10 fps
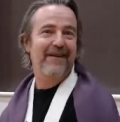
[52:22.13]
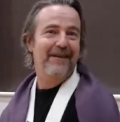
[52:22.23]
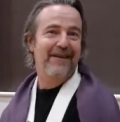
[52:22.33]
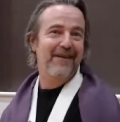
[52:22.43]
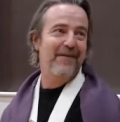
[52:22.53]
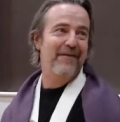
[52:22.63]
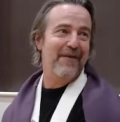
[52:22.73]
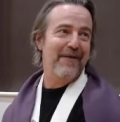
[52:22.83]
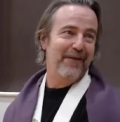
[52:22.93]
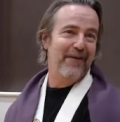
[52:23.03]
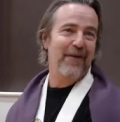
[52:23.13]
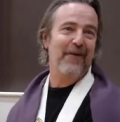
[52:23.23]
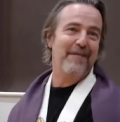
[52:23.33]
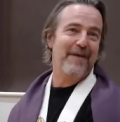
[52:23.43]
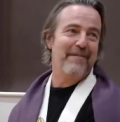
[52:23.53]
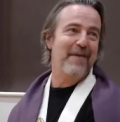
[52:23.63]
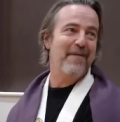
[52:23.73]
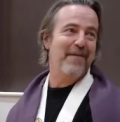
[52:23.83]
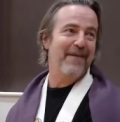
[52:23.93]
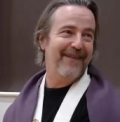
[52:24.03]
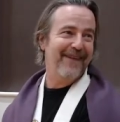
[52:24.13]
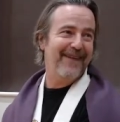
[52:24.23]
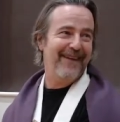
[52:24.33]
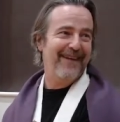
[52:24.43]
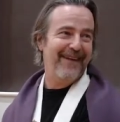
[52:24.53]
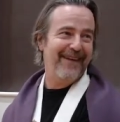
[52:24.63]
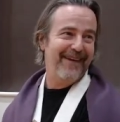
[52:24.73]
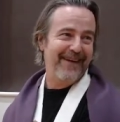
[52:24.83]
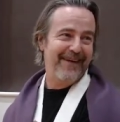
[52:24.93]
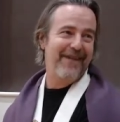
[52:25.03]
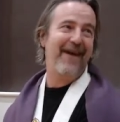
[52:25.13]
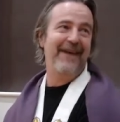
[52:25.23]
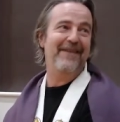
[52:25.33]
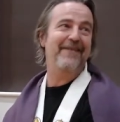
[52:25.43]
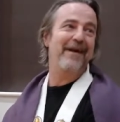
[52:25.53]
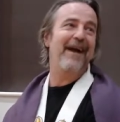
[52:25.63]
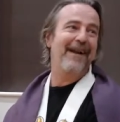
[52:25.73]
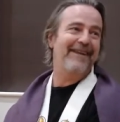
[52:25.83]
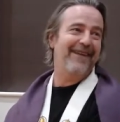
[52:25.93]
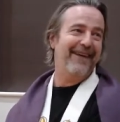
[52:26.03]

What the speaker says: universal cosmic moment. And that is reality.